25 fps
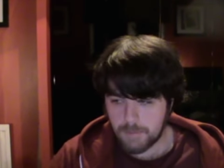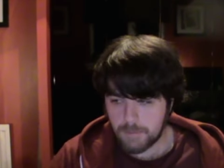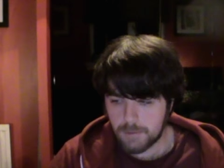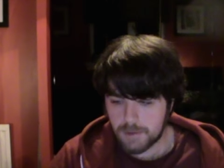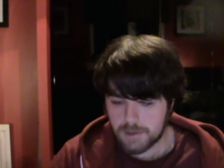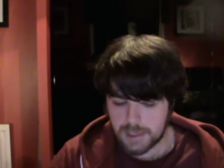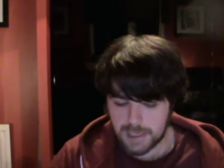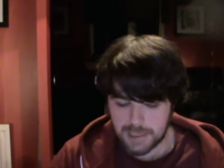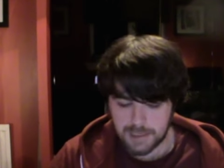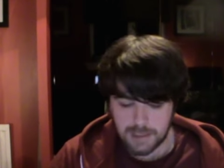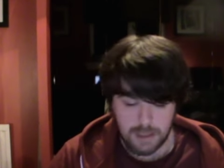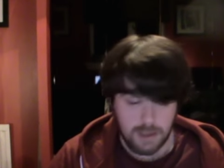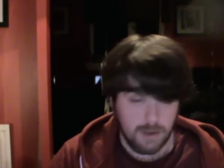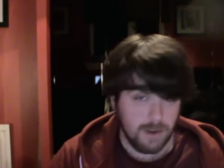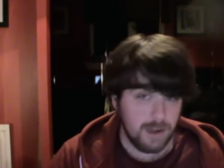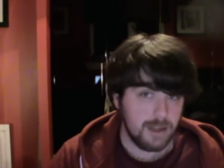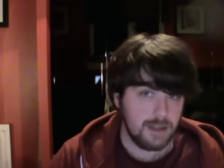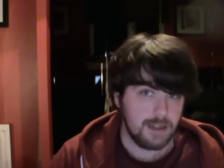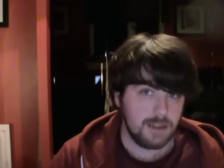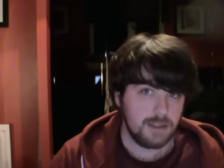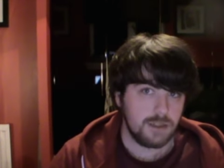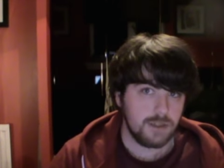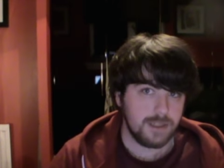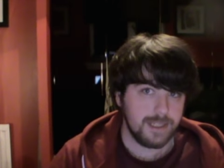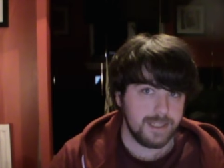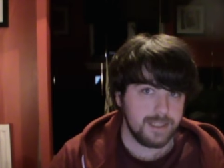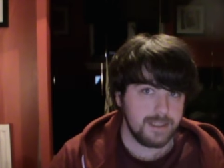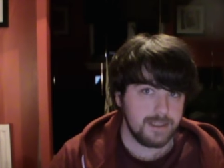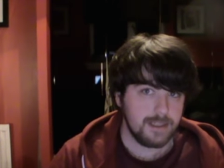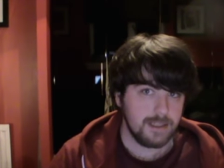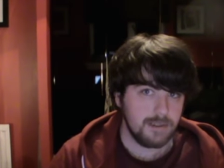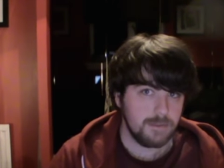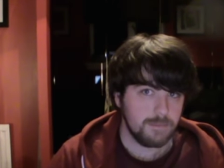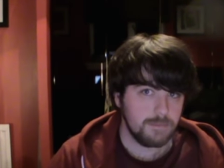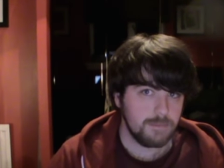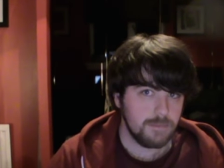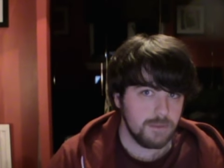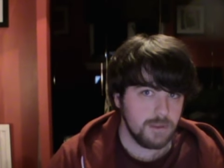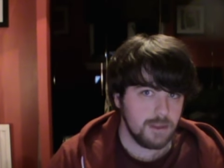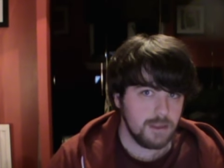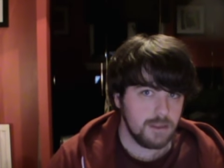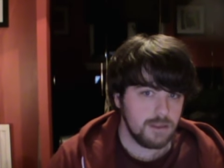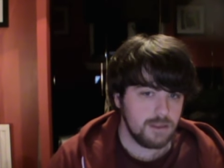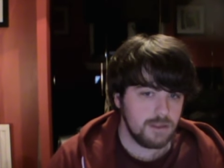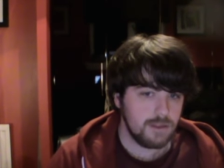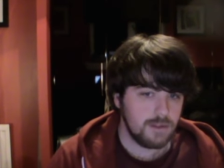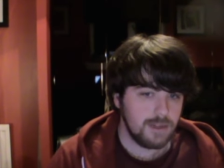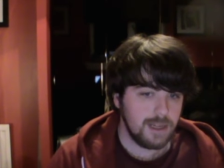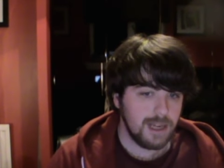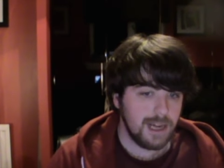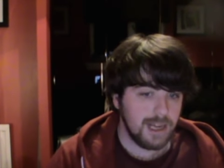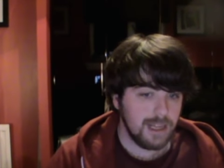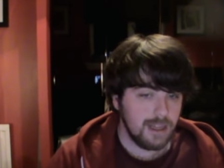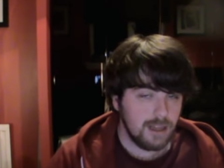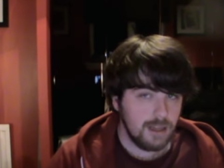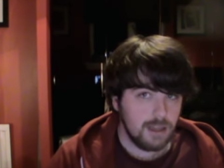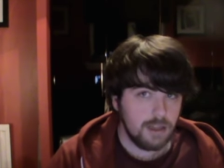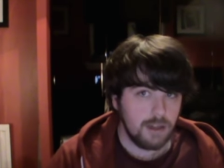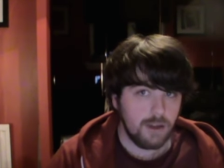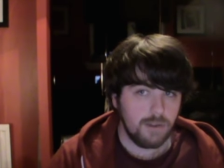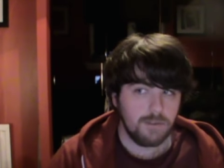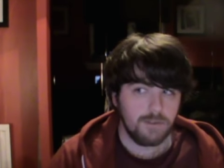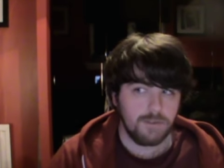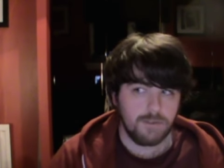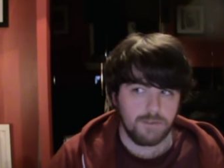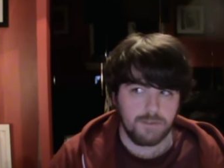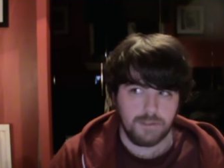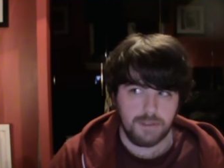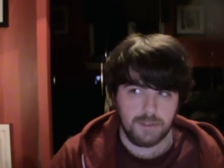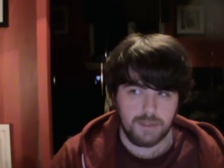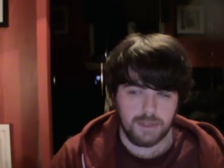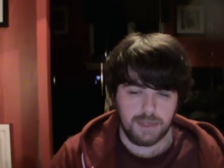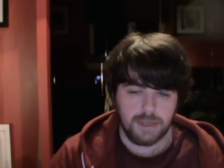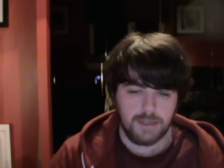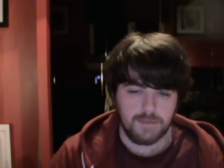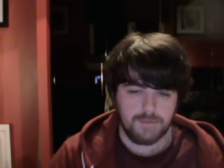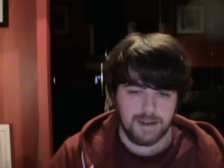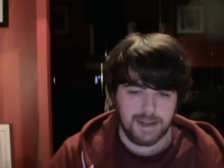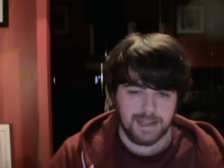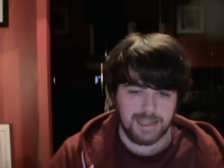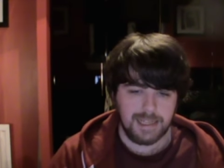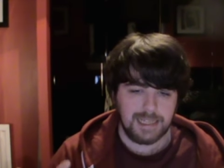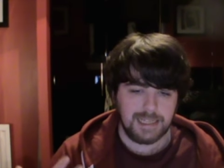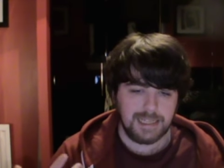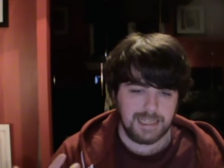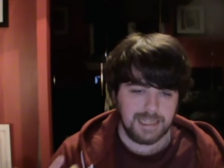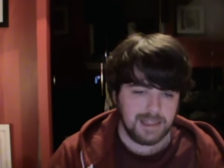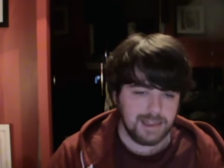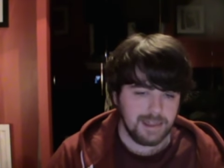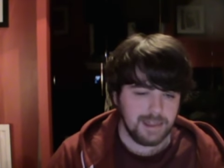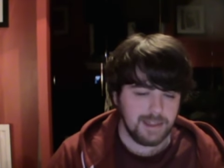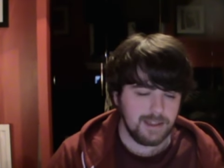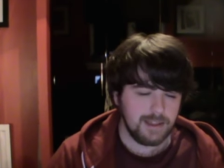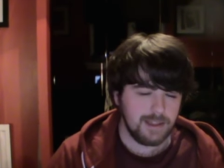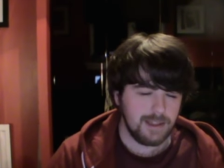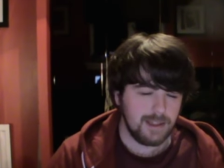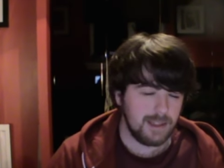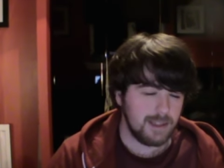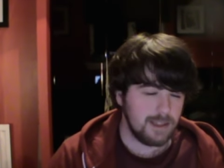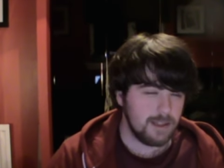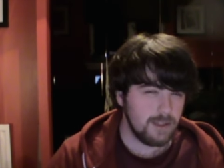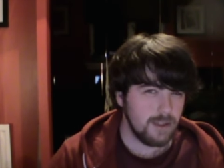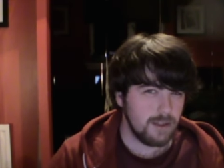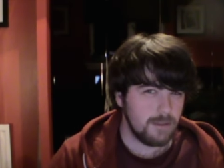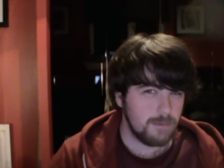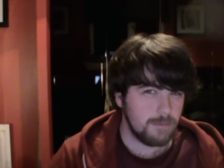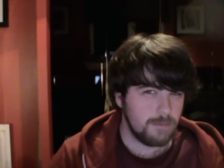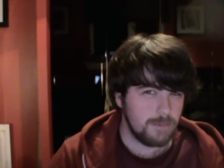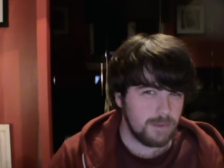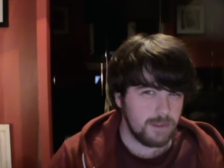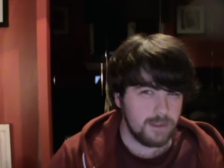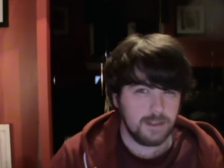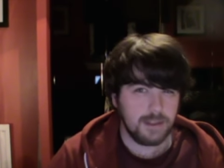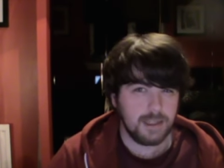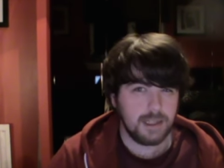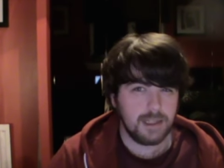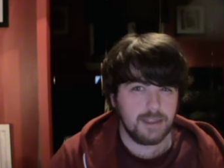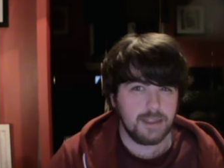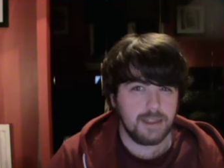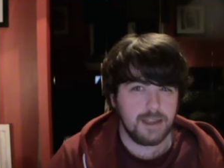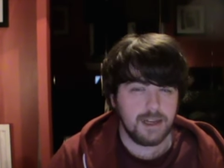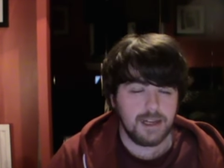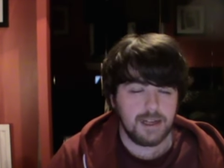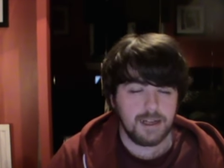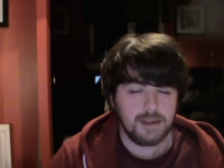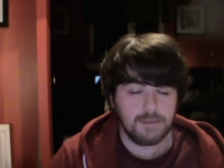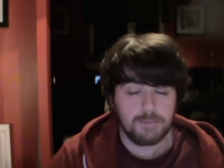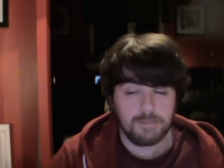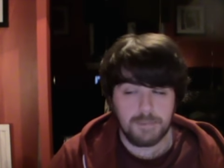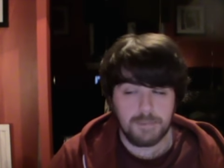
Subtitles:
Was actually quite an interesting story. I love the fact they sort of did that.